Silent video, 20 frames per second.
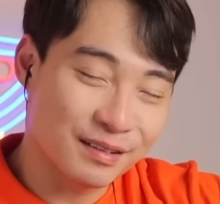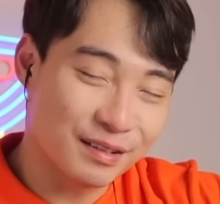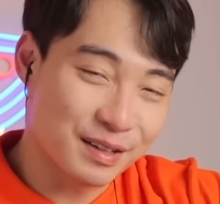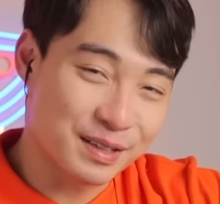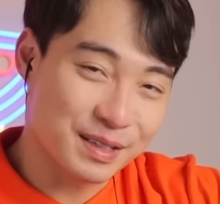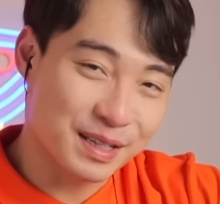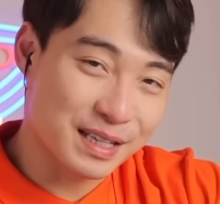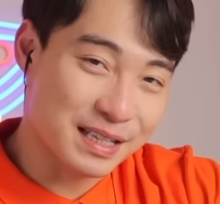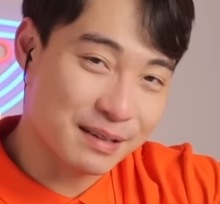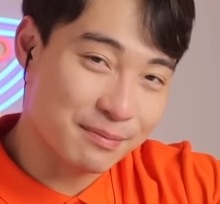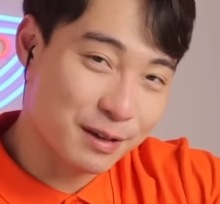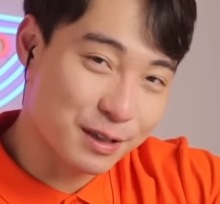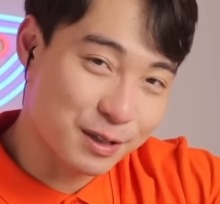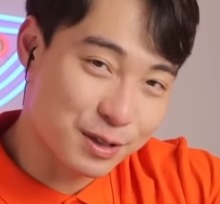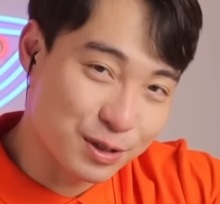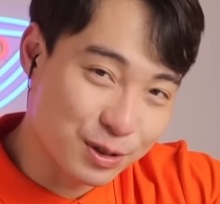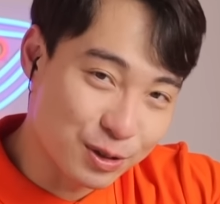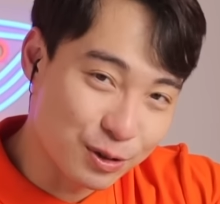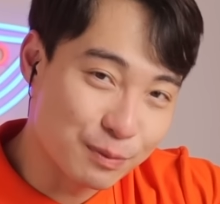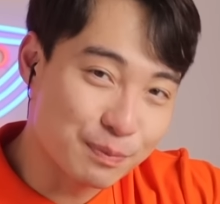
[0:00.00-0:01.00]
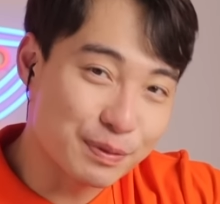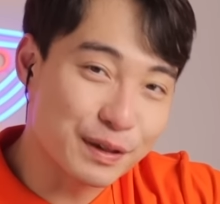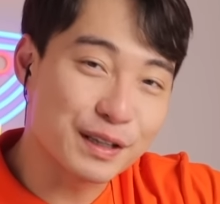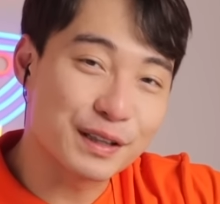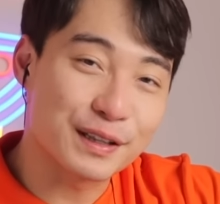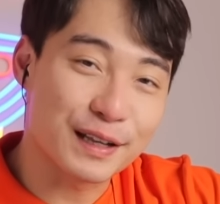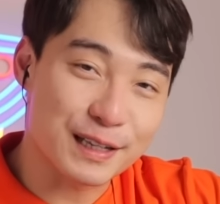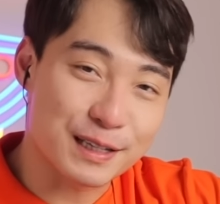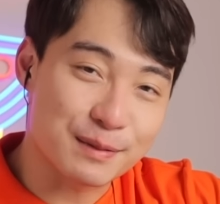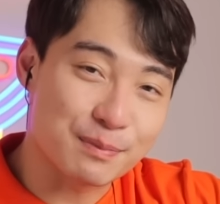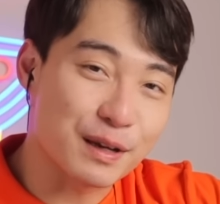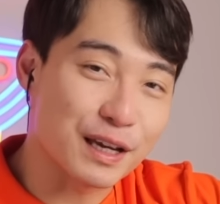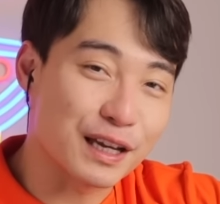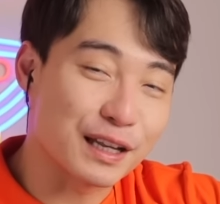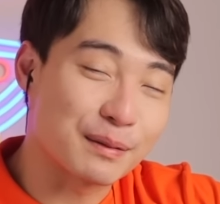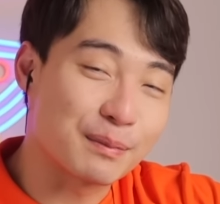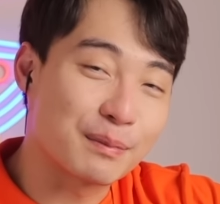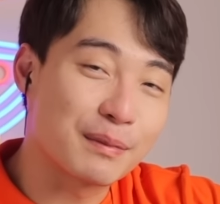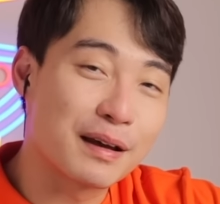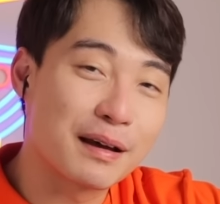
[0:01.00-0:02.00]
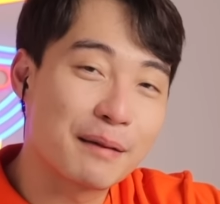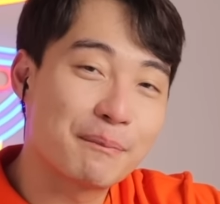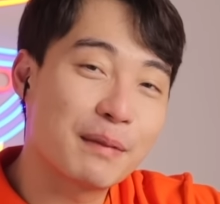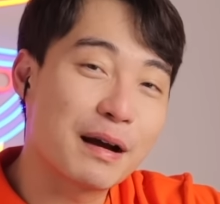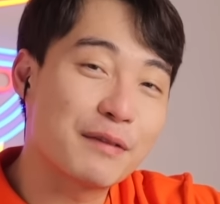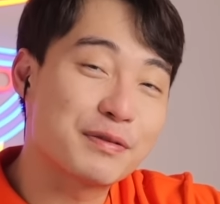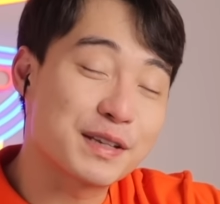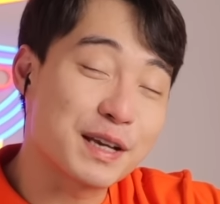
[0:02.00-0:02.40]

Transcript: just say someone's stupid, that's mean. I